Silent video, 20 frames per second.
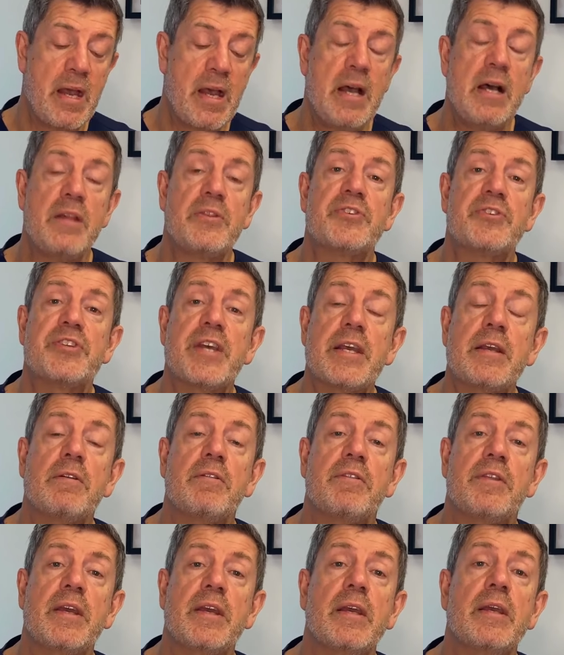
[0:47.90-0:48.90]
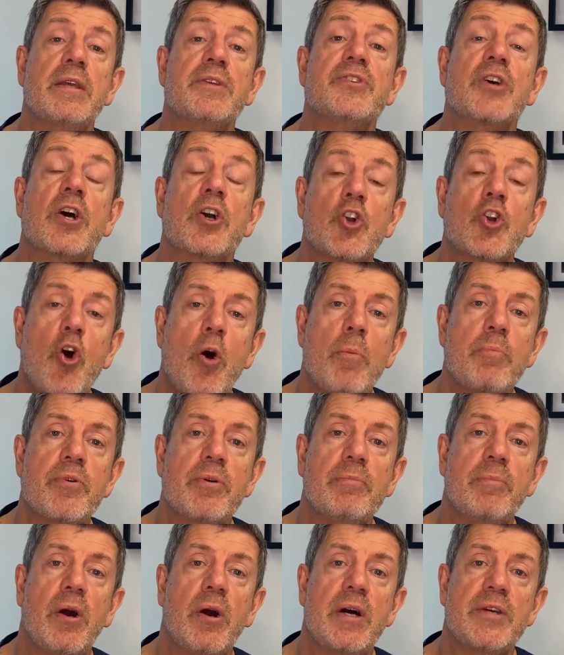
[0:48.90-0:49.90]
The second thing is, a
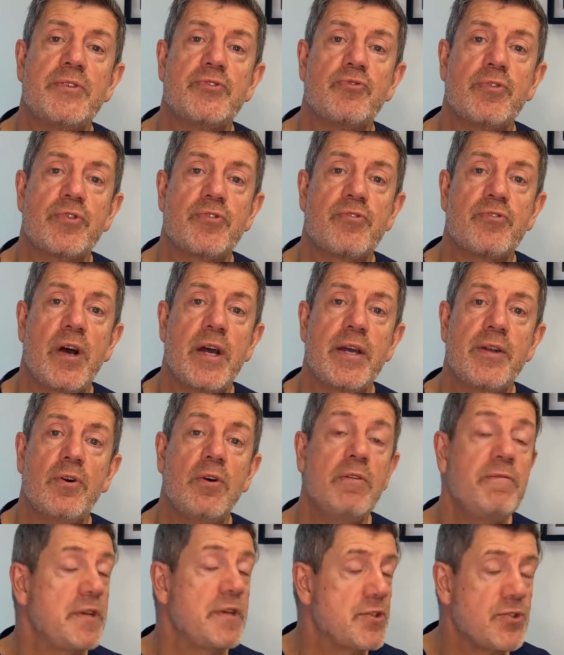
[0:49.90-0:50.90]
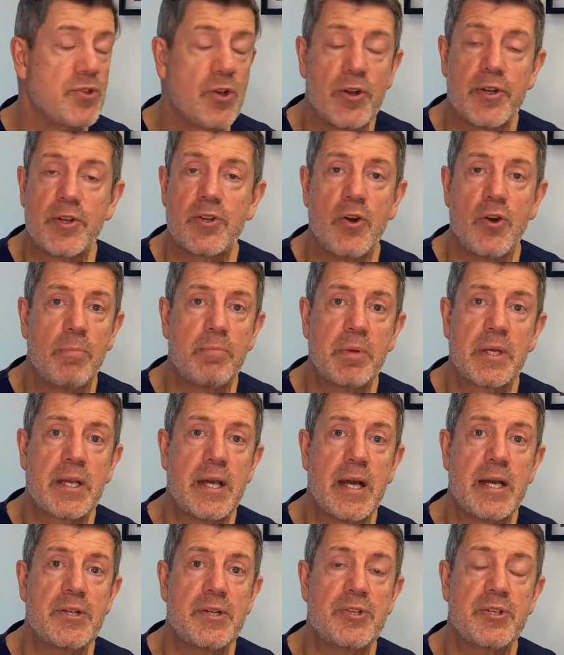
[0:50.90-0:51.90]
compromise or a trade-off is not a
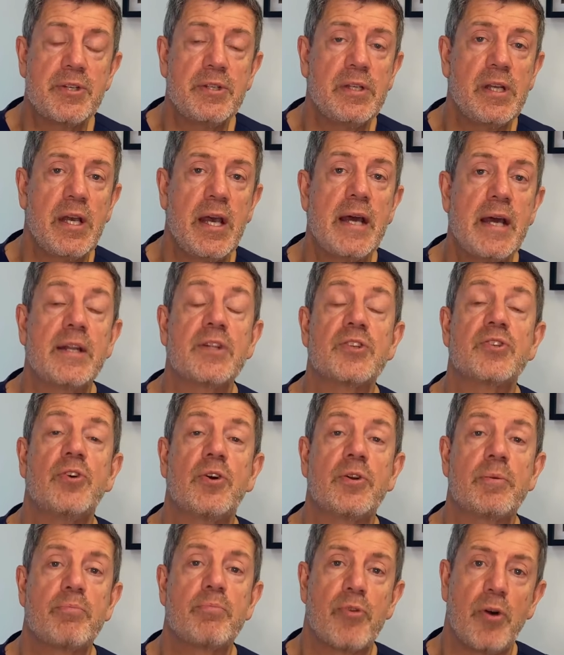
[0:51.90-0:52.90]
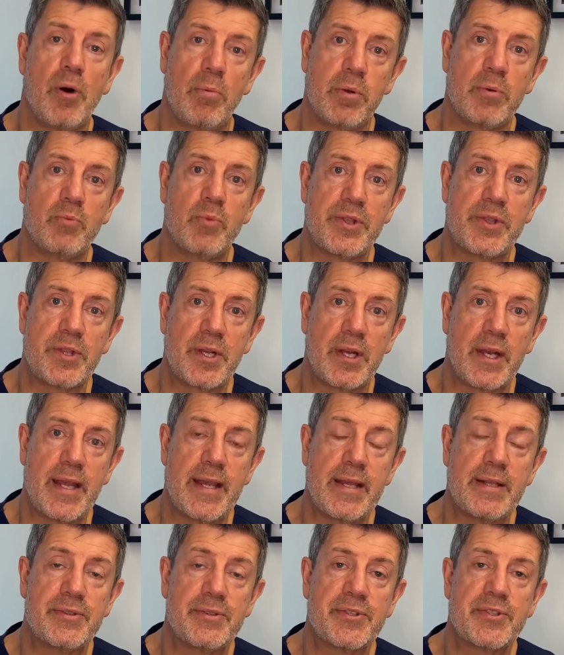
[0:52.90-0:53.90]
complication, and it's not a problem with the
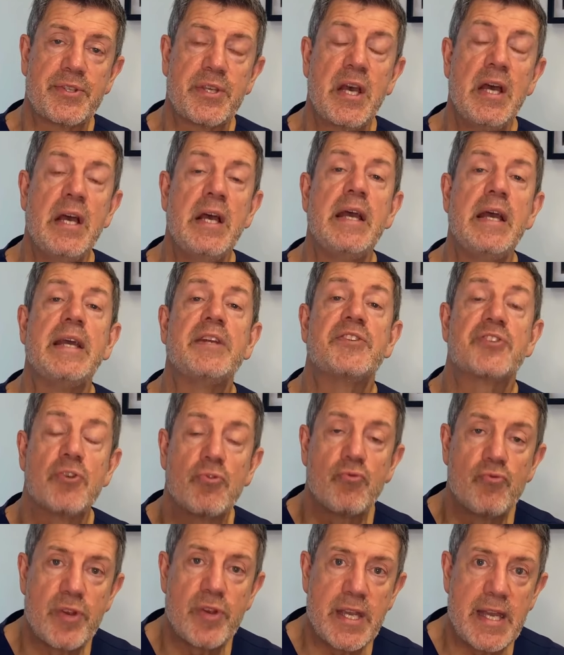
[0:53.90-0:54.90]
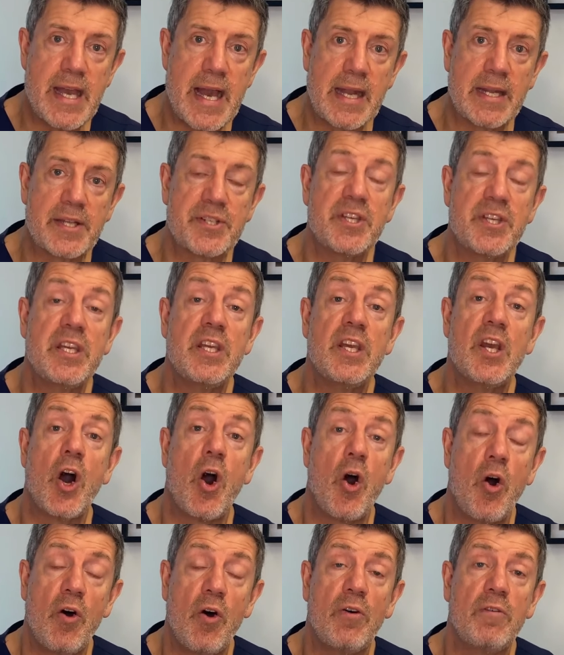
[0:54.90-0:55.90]
lens, it's a reality
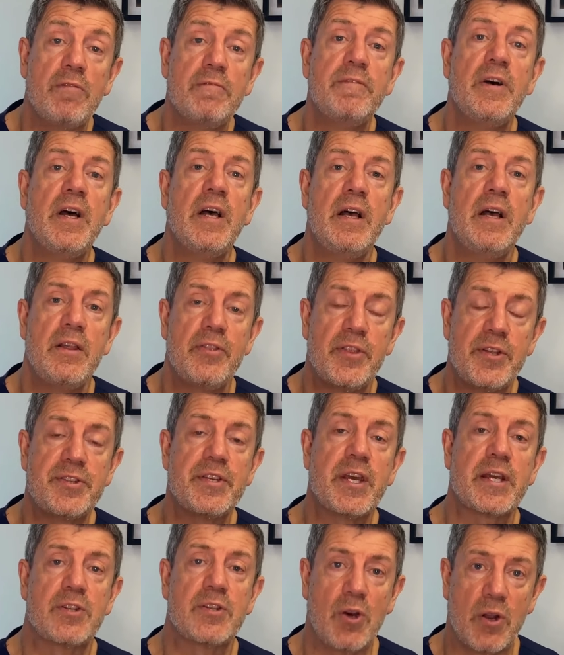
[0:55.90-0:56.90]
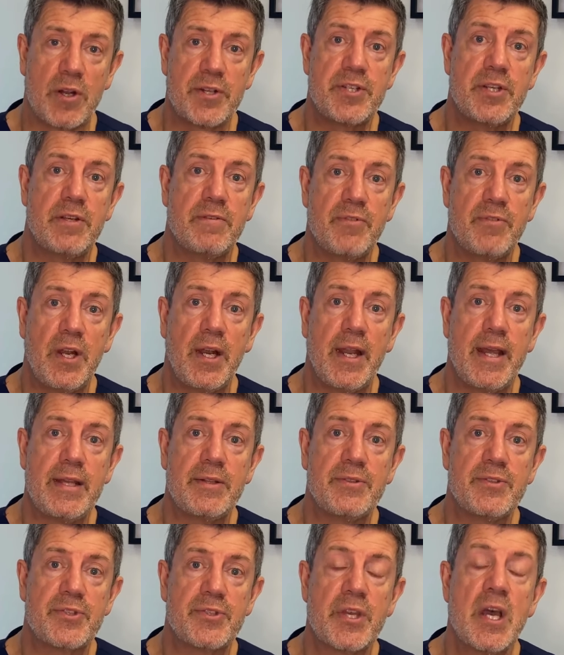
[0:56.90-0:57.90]
of the technology of the
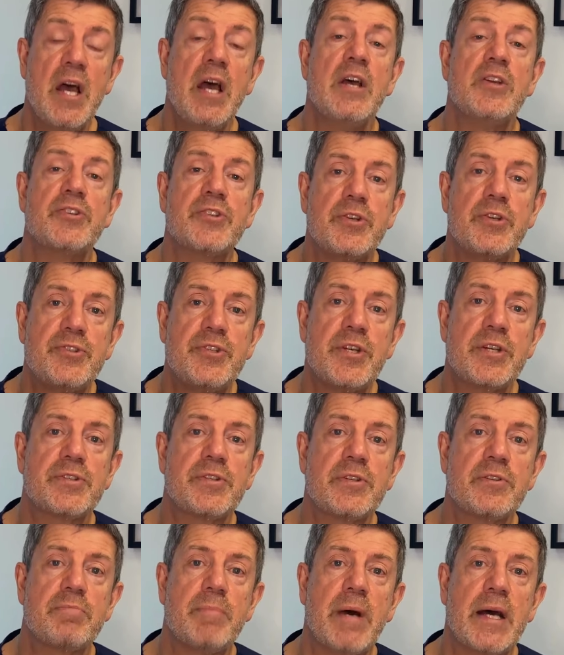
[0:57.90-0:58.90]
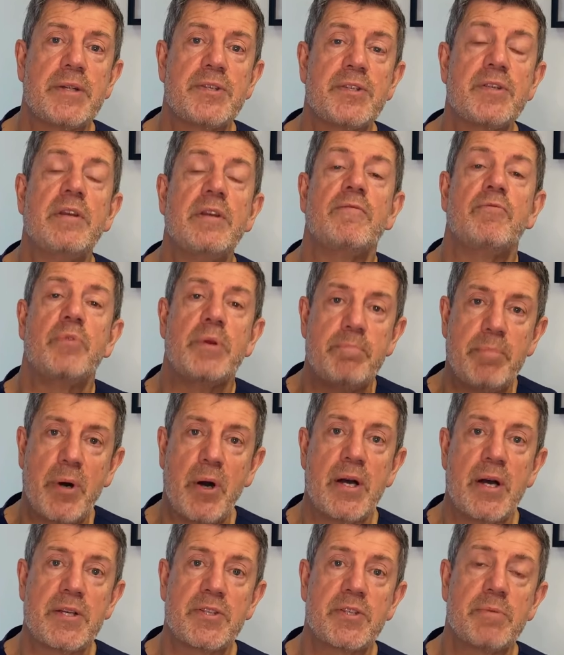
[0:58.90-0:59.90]
lens. So just as much if we
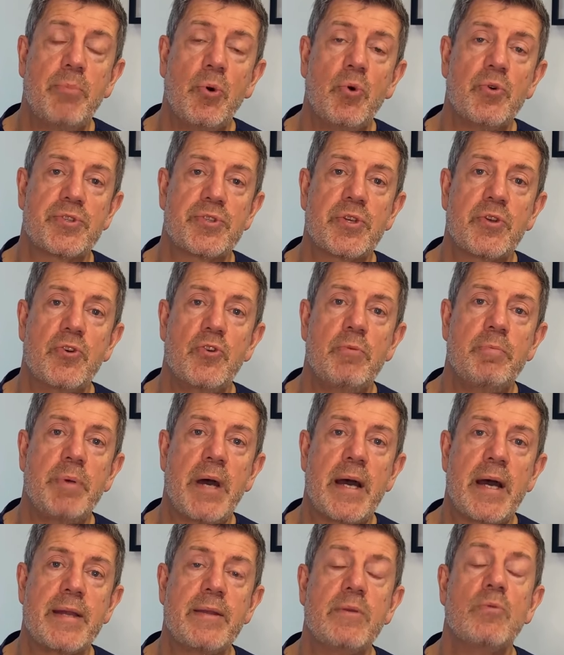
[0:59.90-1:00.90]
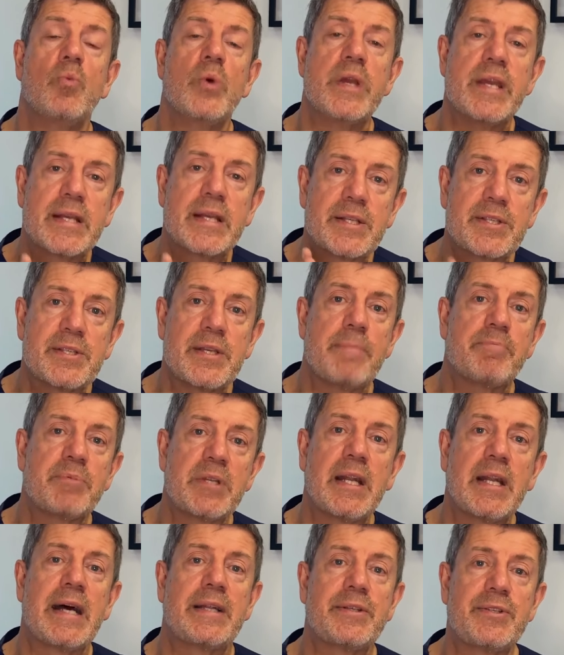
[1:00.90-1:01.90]
buy a sports coupe, we accept and
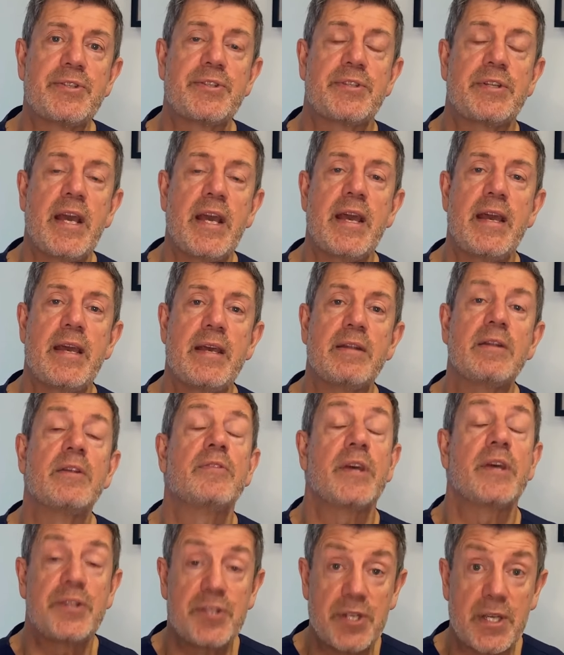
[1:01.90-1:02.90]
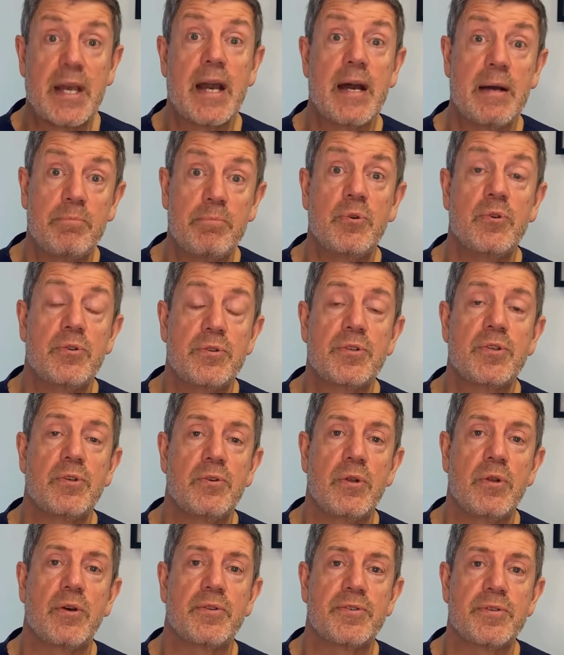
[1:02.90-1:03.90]
understand that you can't put two
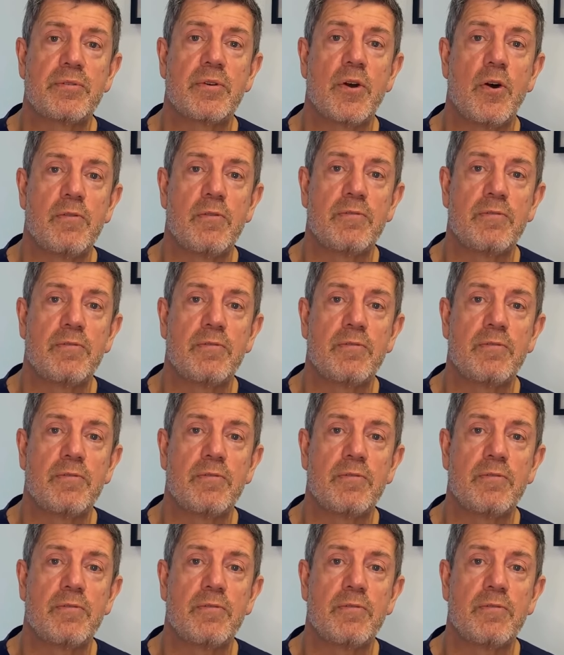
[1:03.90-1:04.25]
lots of golf